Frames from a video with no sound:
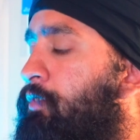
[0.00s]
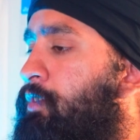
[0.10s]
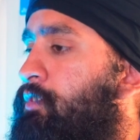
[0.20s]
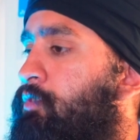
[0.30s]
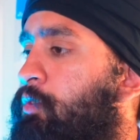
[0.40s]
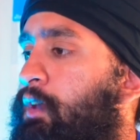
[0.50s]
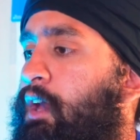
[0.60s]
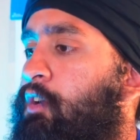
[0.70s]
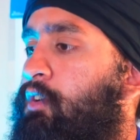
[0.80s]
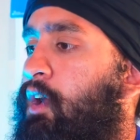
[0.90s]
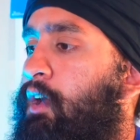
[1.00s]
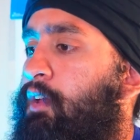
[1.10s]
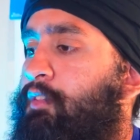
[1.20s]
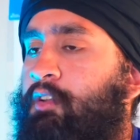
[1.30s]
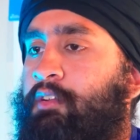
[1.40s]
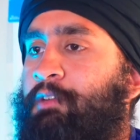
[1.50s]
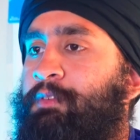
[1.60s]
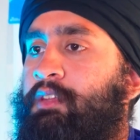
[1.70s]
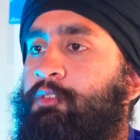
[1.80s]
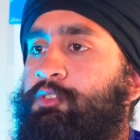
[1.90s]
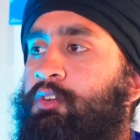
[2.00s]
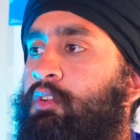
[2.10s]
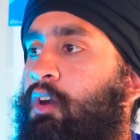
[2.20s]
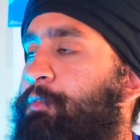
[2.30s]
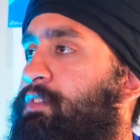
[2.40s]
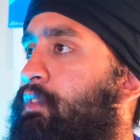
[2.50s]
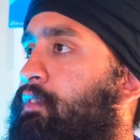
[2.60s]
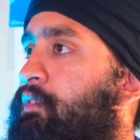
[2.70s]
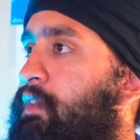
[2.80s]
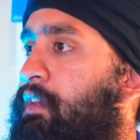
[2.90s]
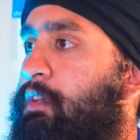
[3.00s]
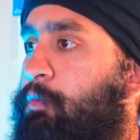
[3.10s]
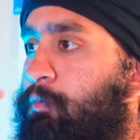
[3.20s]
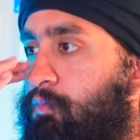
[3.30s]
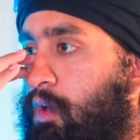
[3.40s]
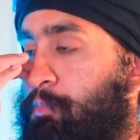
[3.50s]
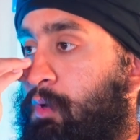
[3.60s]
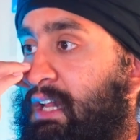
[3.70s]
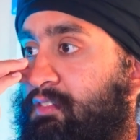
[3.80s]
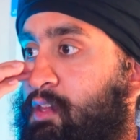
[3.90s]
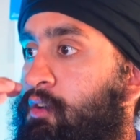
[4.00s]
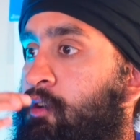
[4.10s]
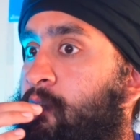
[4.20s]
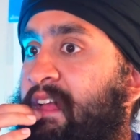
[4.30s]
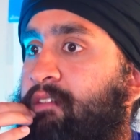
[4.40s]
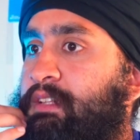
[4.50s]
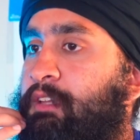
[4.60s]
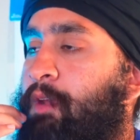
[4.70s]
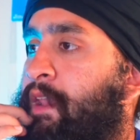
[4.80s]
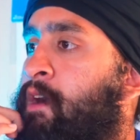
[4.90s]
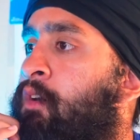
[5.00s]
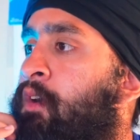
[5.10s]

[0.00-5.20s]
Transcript: Division. So they're definitely neutral. Obviously, they need to upgrade at center heavily right now.